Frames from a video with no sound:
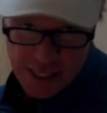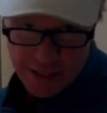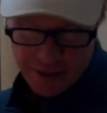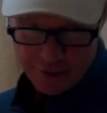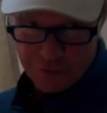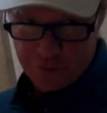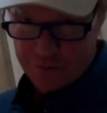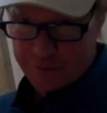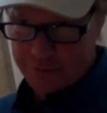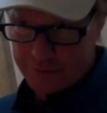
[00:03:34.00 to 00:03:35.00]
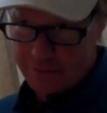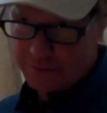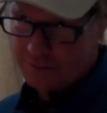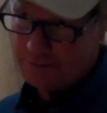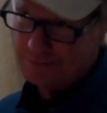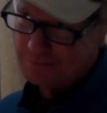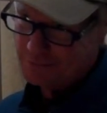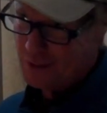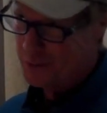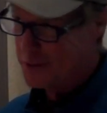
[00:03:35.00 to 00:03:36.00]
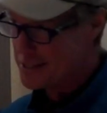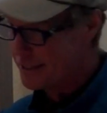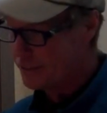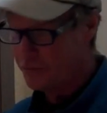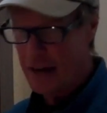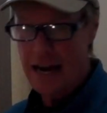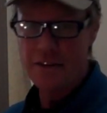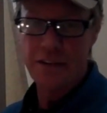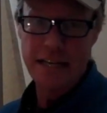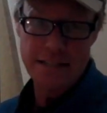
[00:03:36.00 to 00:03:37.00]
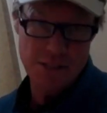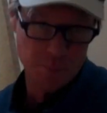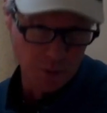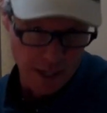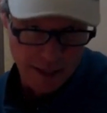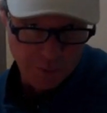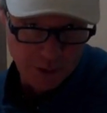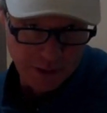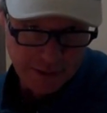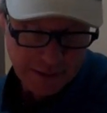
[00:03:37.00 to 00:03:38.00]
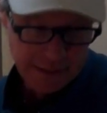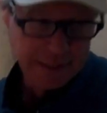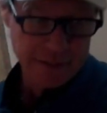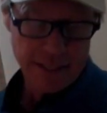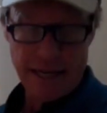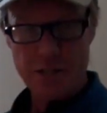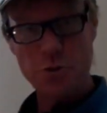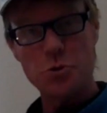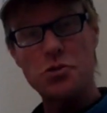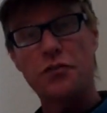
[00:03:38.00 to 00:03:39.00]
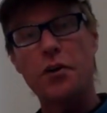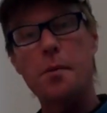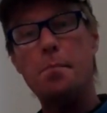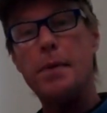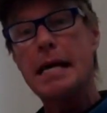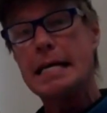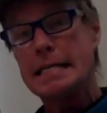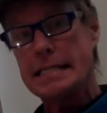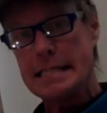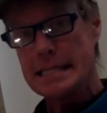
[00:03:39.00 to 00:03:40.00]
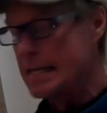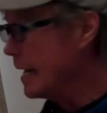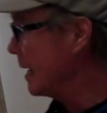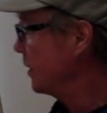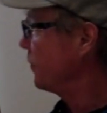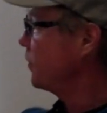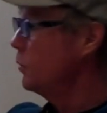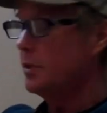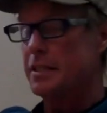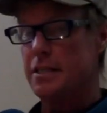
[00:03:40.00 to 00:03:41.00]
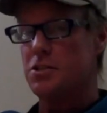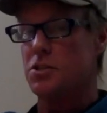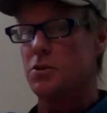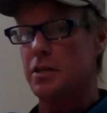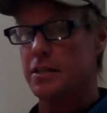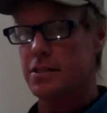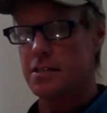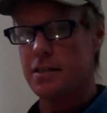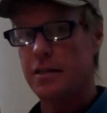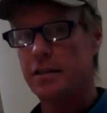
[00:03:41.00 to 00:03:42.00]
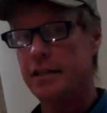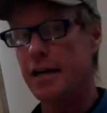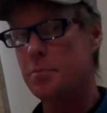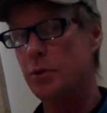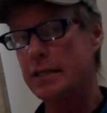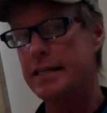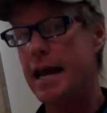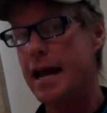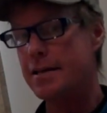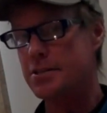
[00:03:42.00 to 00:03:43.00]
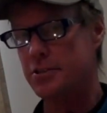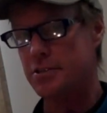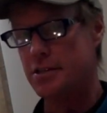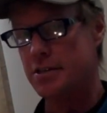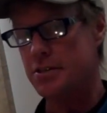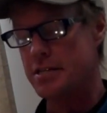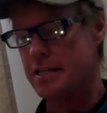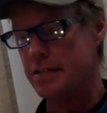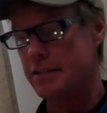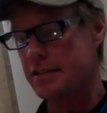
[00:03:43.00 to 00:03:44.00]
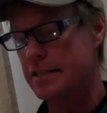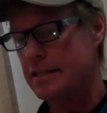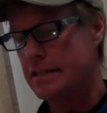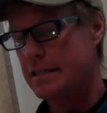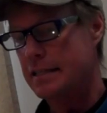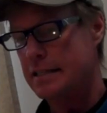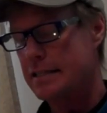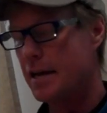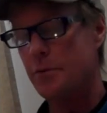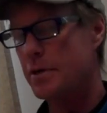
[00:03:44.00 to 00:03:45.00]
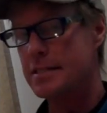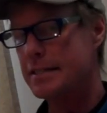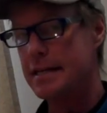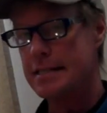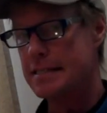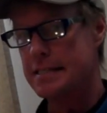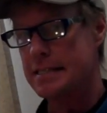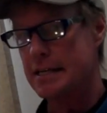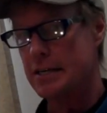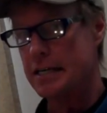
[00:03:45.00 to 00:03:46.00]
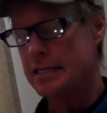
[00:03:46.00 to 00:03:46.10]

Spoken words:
of, what was it, 5/8 plywood that I used for a base on a few of these units that I put casters underneath. That wasn't necessary.